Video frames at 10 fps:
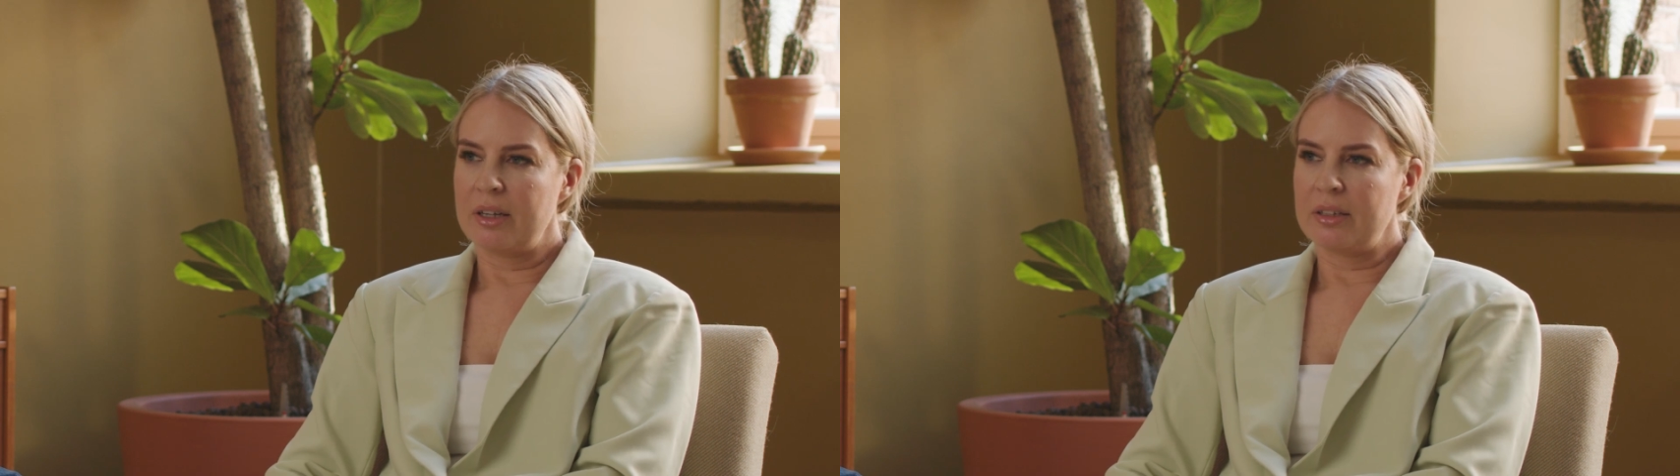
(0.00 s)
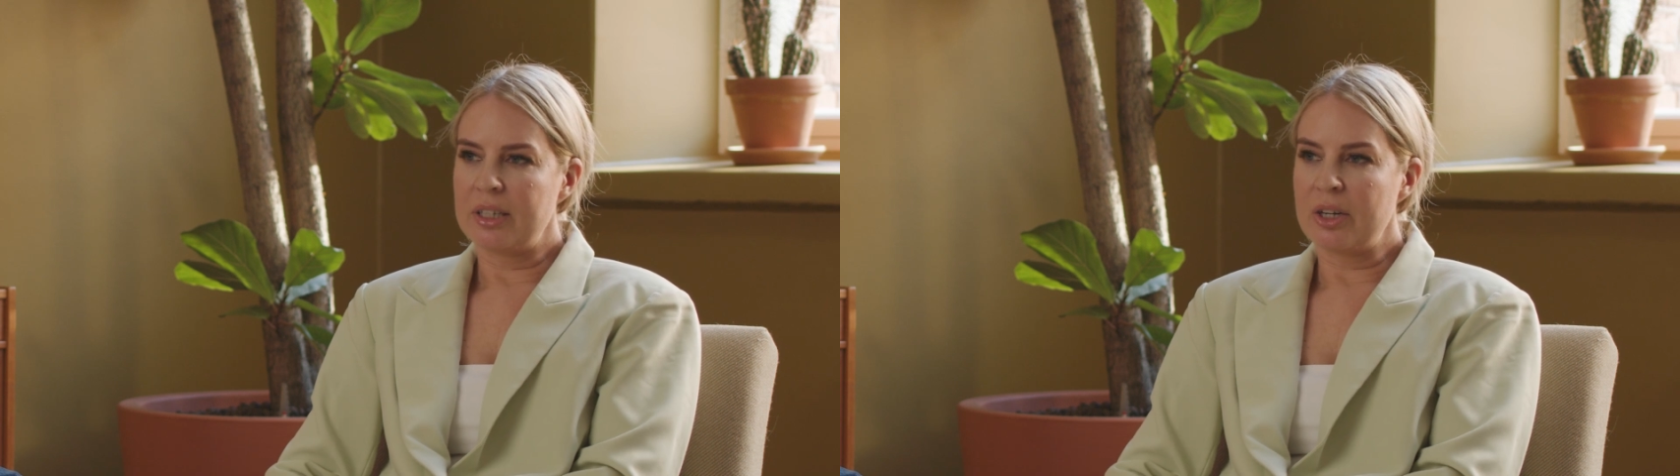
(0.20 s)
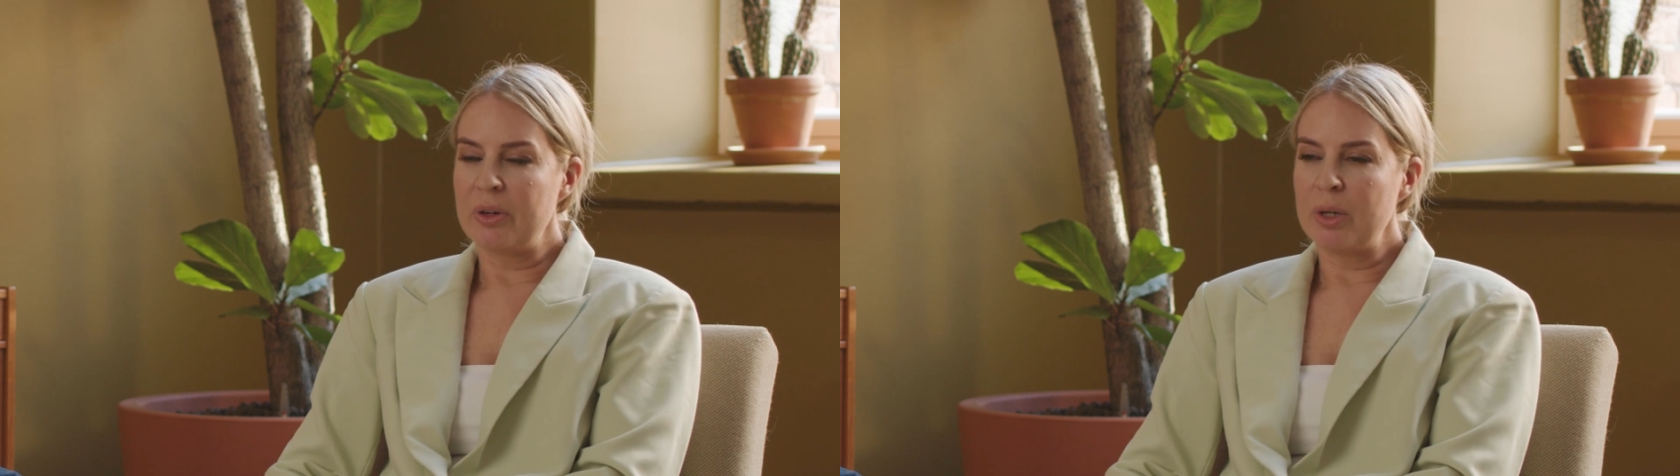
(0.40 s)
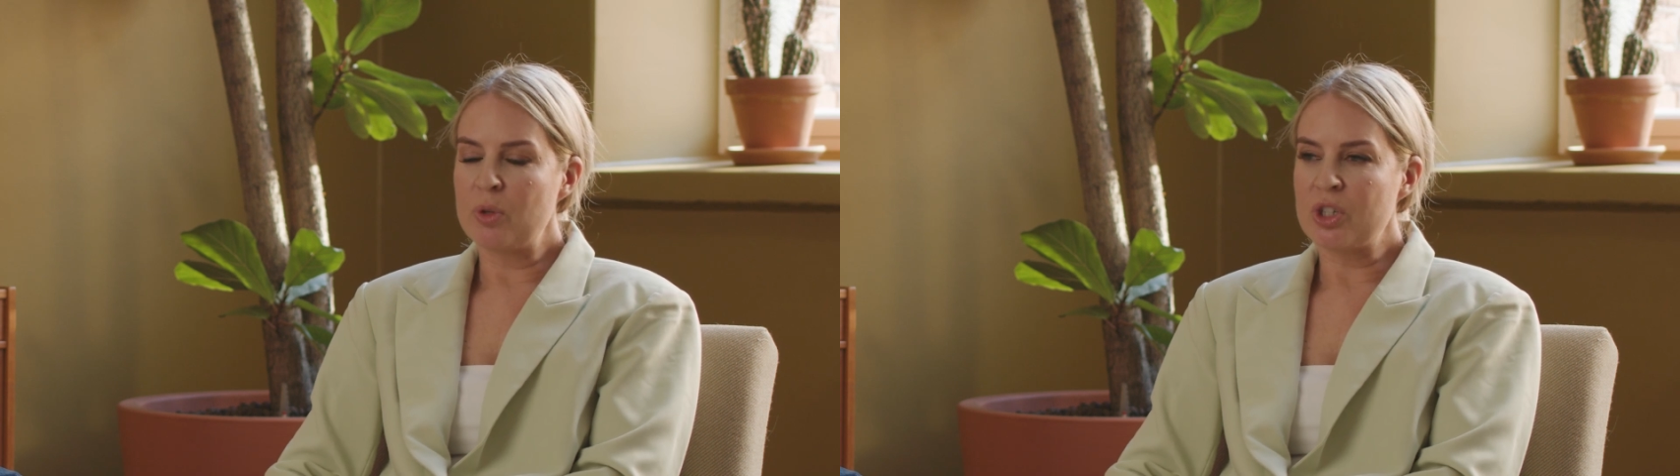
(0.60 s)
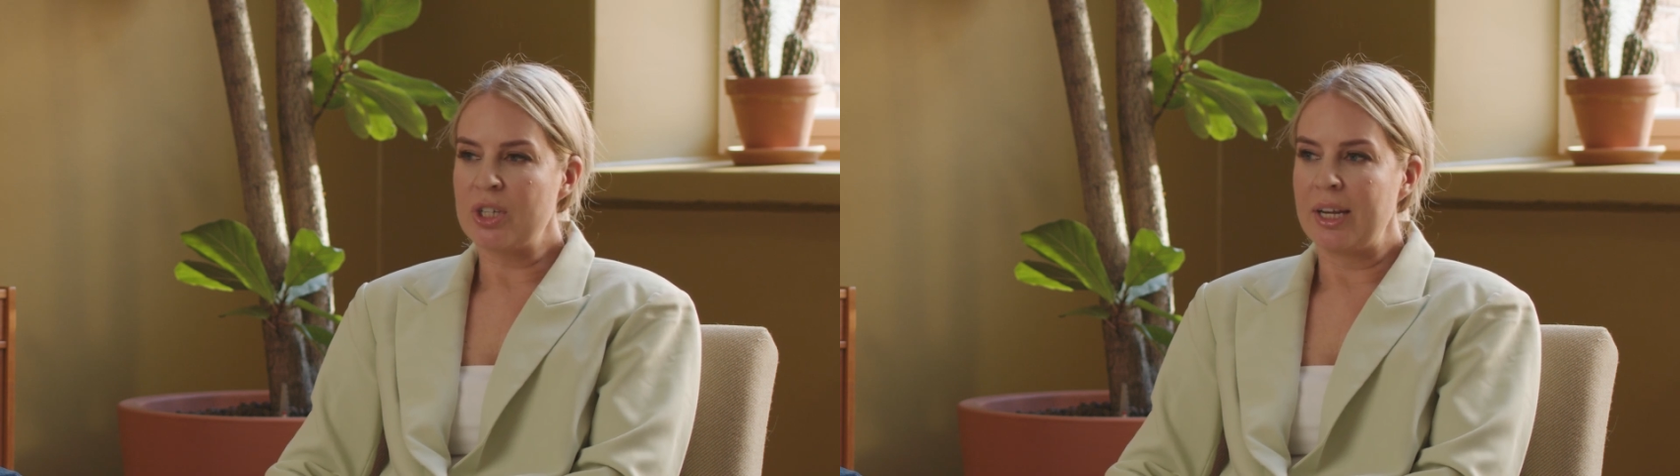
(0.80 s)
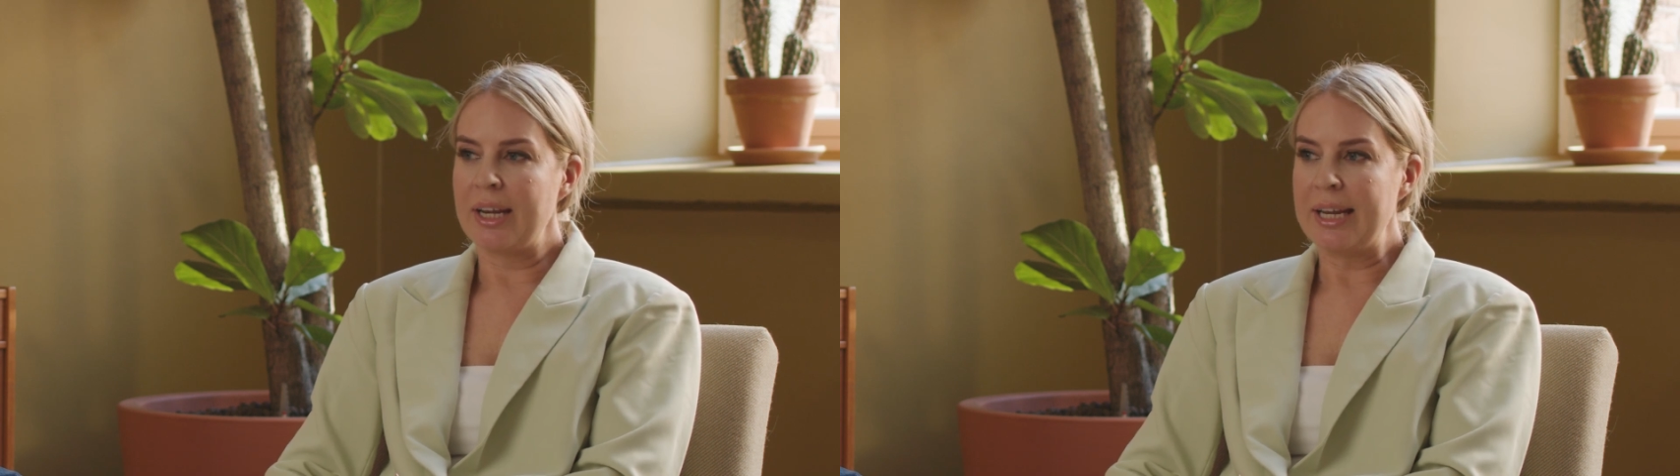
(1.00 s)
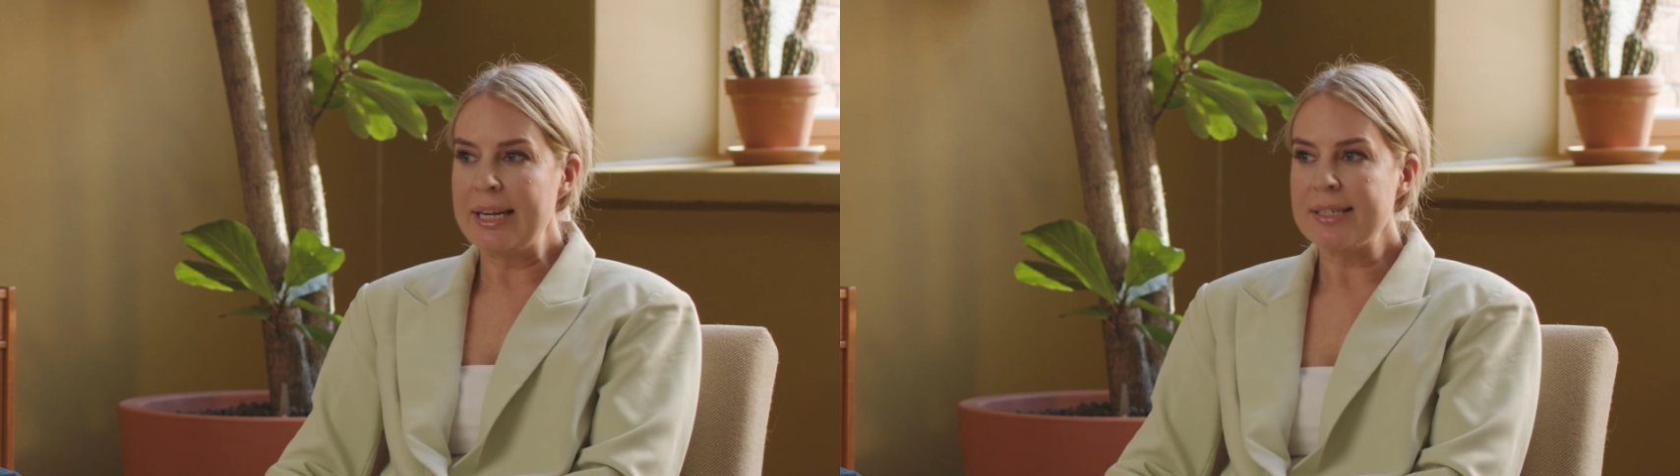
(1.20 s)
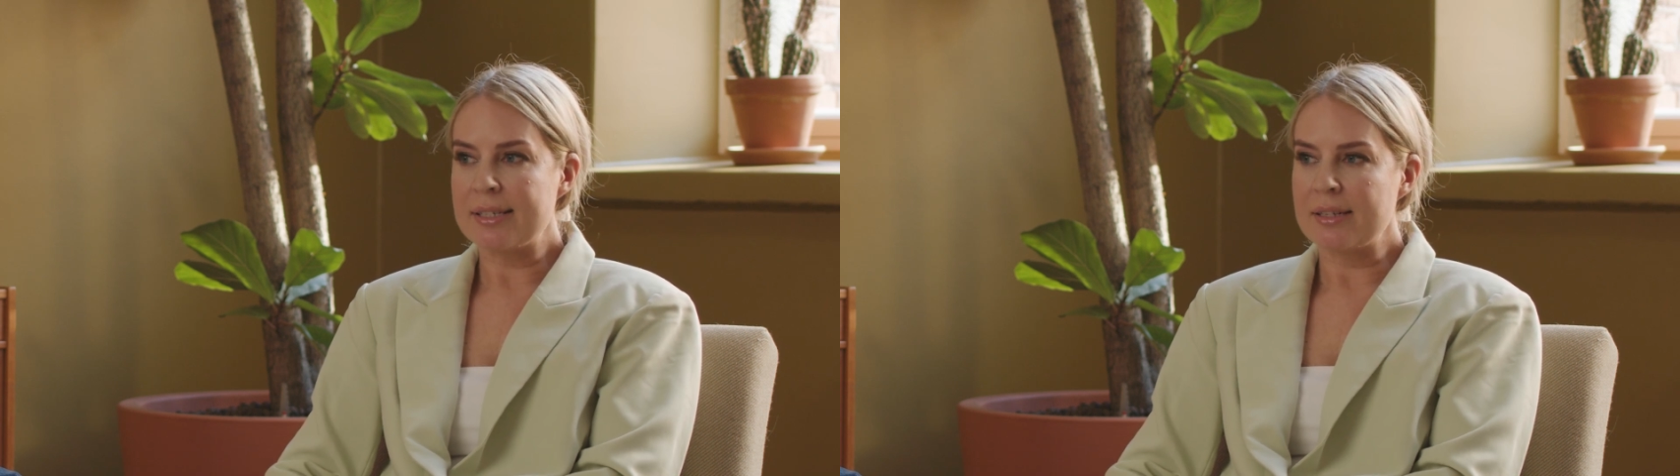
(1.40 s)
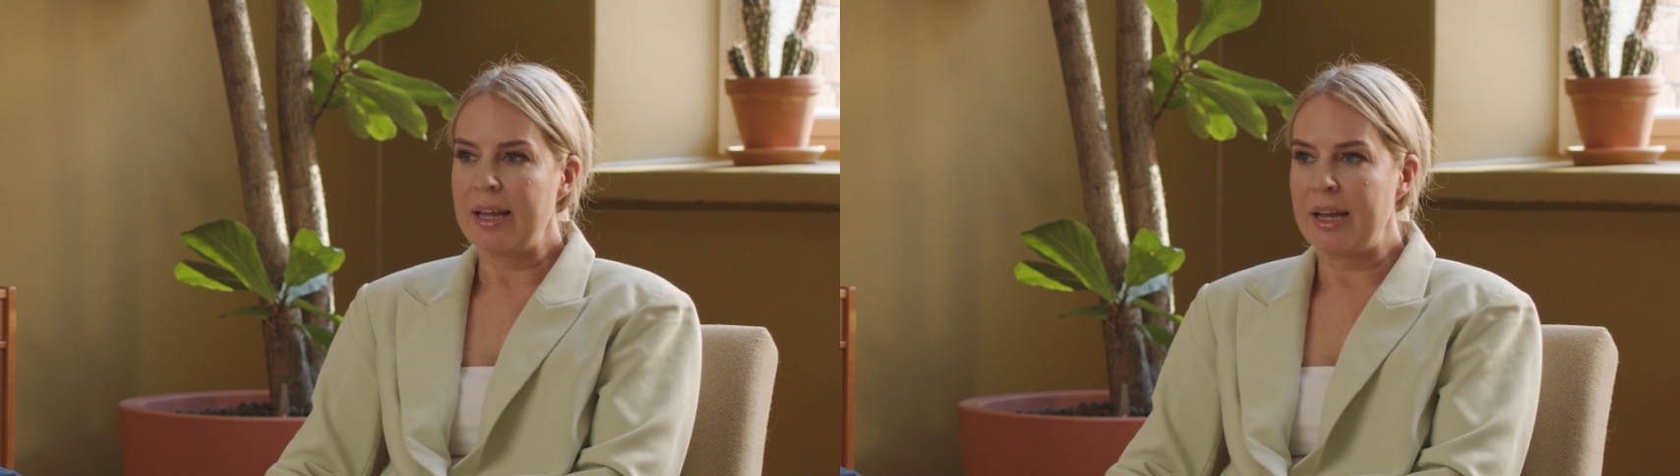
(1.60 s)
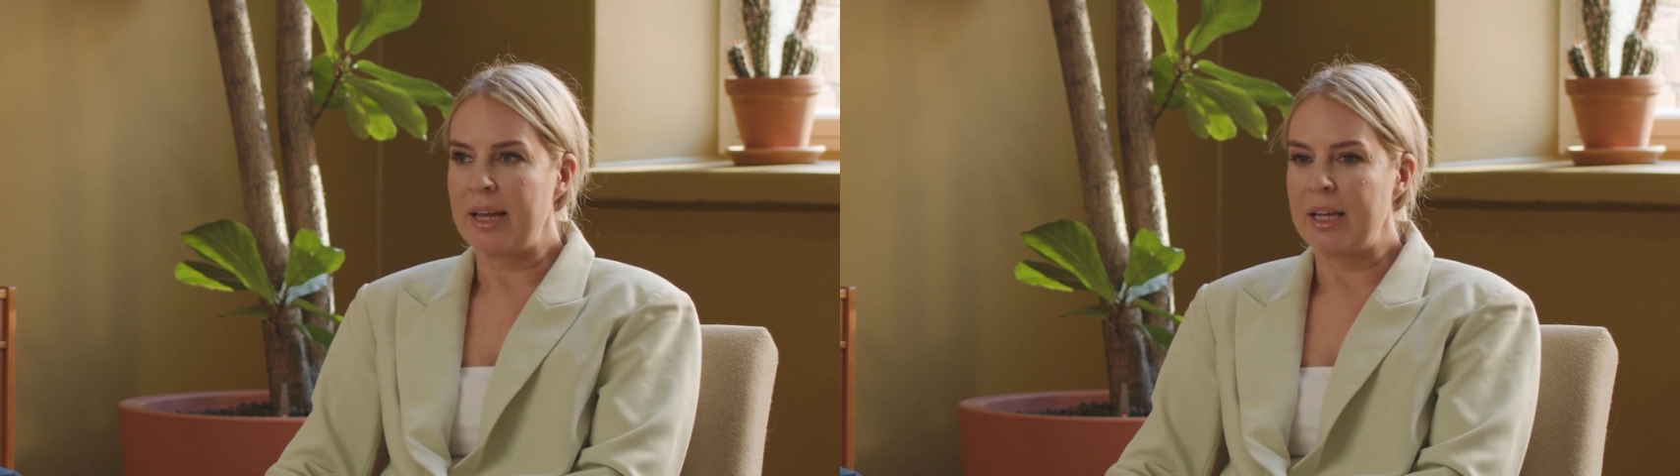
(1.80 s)
The greenwashing is
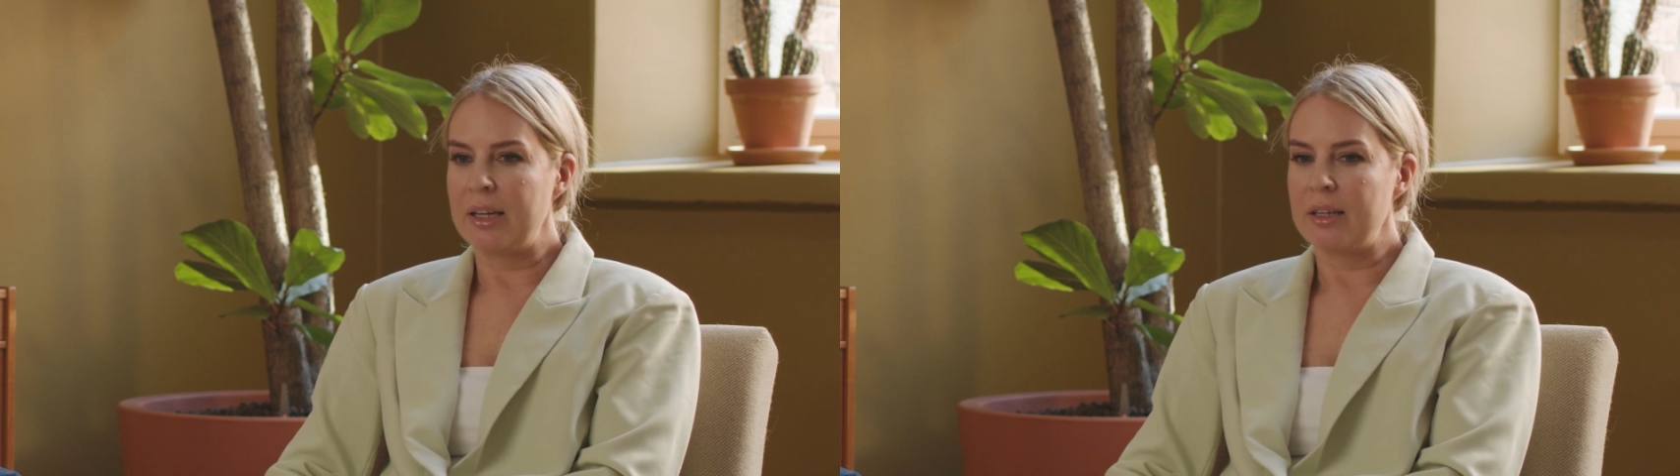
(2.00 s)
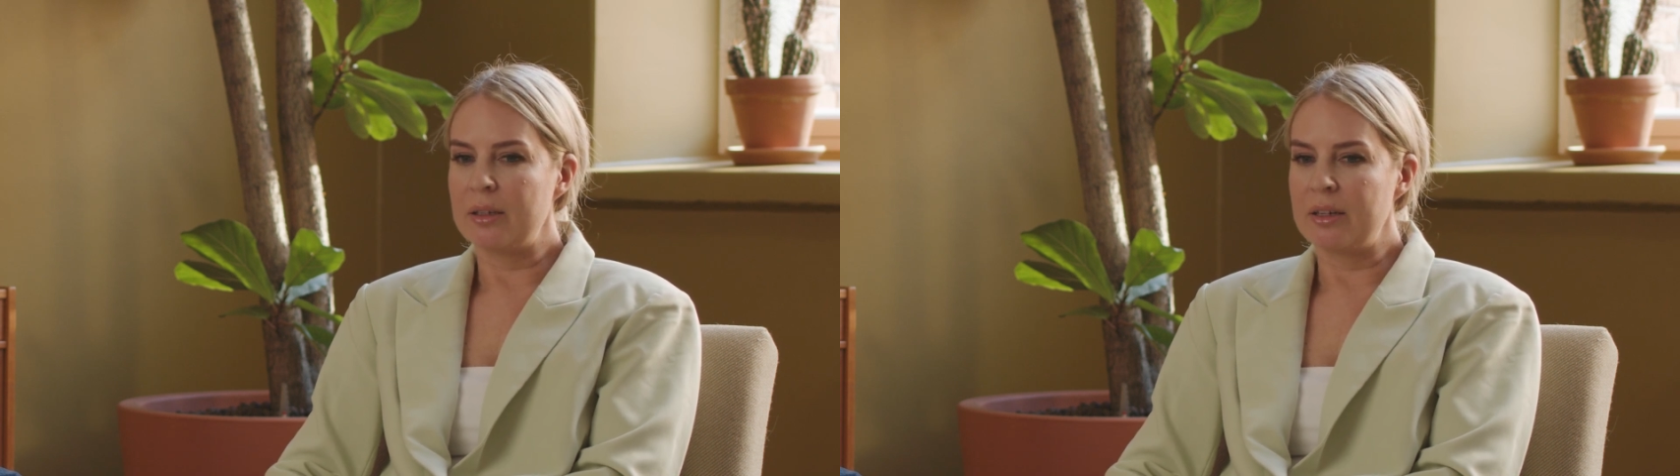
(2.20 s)
a